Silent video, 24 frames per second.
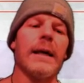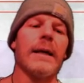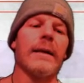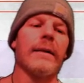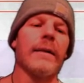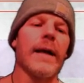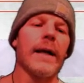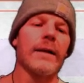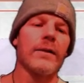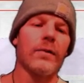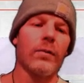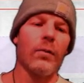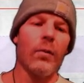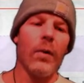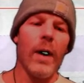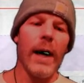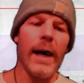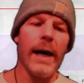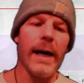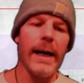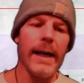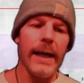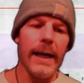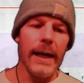That's
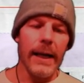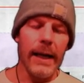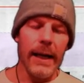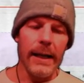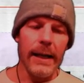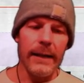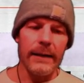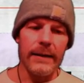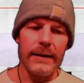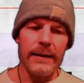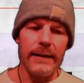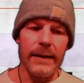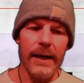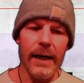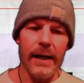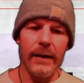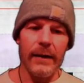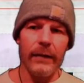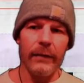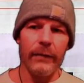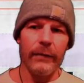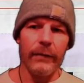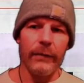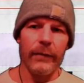why instead
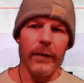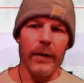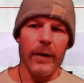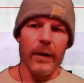of